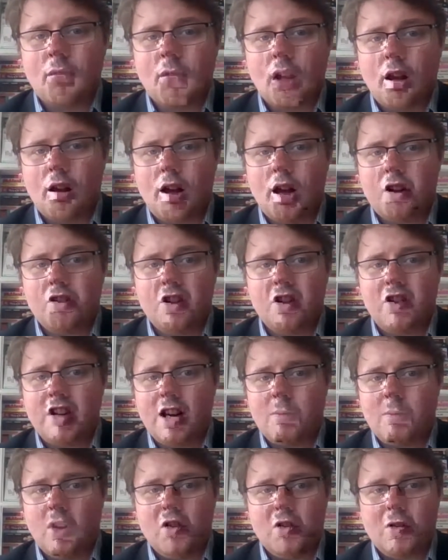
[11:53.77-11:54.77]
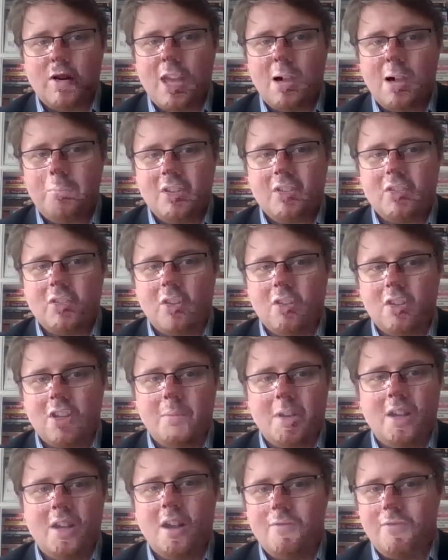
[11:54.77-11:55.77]
I should say I'm also happy to talk
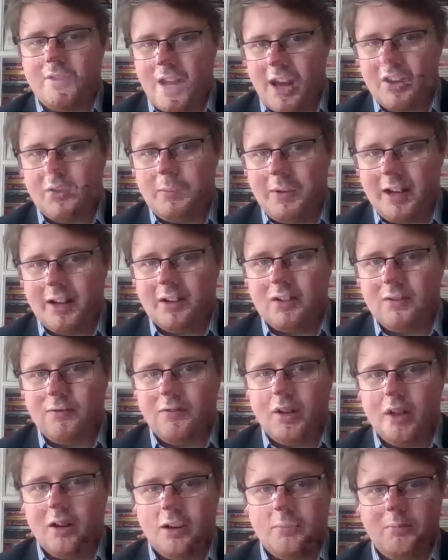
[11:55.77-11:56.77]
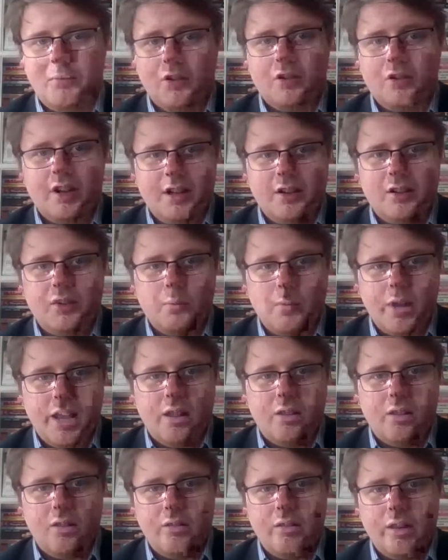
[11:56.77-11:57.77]
about other aspects of the arms trade as
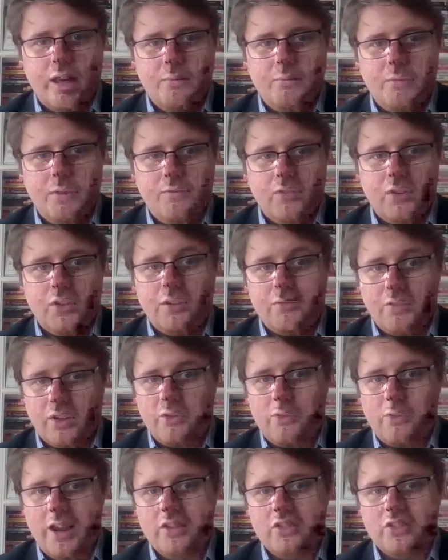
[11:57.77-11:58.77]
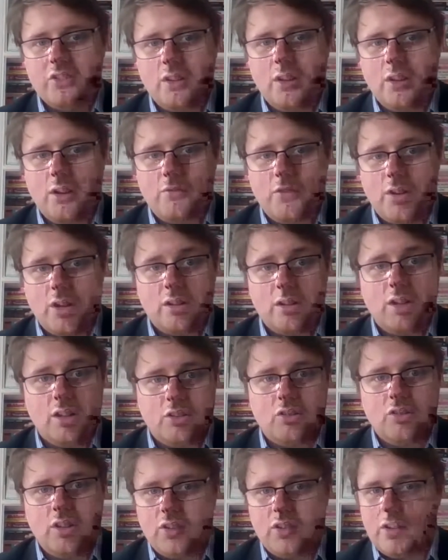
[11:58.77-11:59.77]
well, um, if there's other, question, other
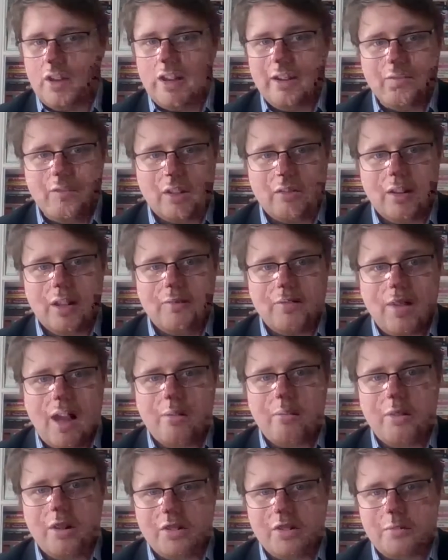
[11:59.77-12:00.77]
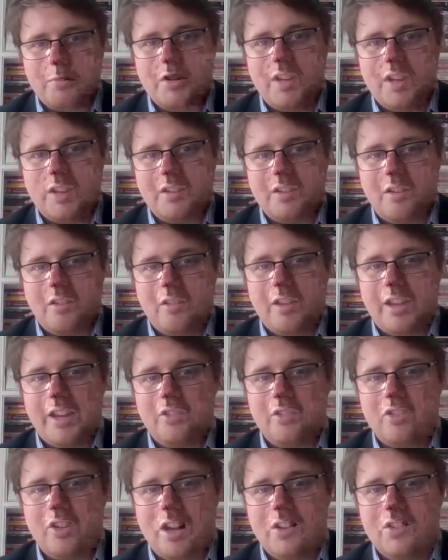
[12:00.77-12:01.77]
countries or anything like that which you're particularly
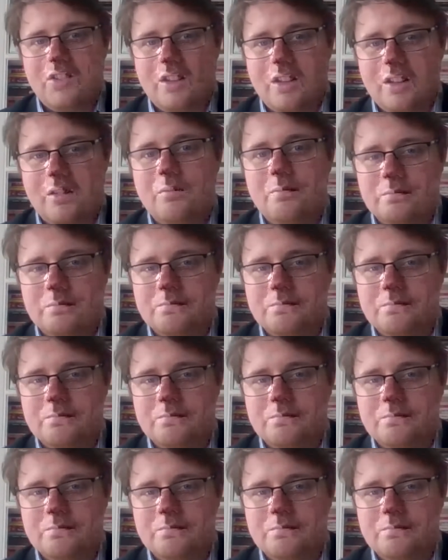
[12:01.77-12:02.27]
interested in.